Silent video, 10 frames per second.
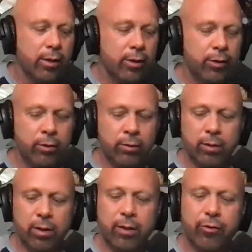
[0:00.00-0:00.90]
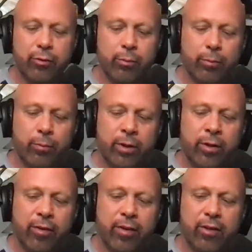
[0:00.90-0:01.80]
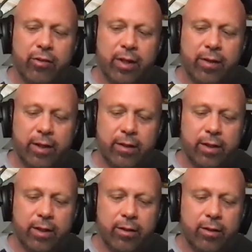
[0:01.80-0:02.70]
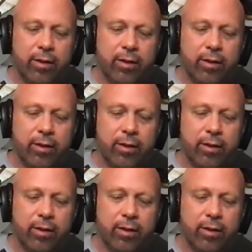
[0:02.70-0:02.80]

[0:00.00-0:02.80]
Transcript: you're so one of the things I think that